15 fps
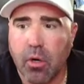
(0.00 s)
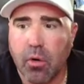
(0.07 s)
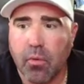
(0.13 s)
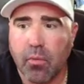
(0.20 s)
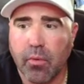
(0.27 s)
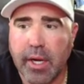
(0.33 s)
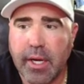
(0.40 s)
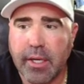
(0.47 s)

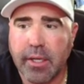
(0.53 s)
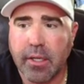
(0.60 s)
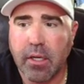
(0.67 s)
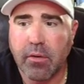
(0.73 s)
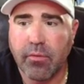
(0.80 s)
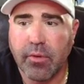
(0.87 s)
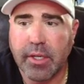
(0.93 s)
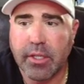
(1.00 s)
Rate
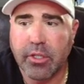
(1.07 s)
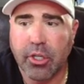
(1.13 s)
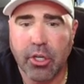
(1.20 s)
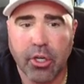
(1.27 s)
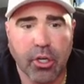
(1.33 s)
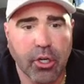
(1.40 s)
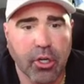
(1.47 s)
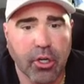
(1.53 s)
of
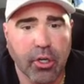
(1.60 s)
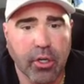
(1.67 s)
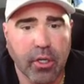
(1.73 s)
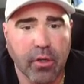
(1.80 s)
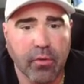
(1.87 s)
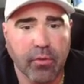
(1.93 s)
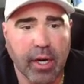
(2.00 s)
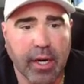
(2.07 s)
return
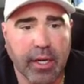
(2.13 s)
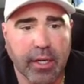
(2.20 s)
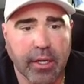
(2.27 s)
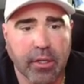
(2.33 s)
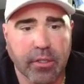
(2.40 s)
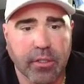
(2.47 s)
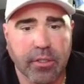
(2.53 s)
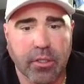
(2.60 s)
right
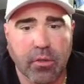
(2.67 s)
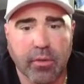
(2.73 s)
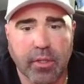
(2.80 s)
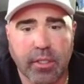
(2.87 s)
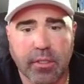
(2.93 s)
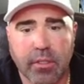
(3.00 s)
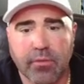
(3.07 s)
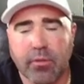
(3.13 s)
here. So
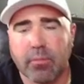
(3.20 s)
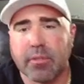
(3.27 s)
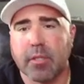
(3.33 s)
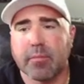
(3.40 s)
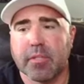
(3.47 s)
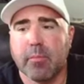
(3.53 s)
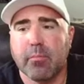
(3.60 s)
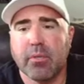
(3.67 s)
this is from
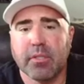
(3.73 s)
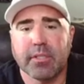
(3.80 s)
September